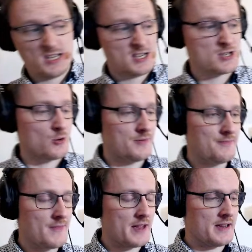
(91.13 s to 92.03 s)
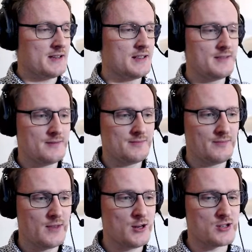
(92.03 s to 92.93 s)
So
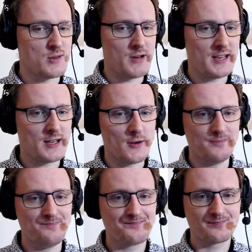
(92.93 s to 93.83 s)
here's the breakdown.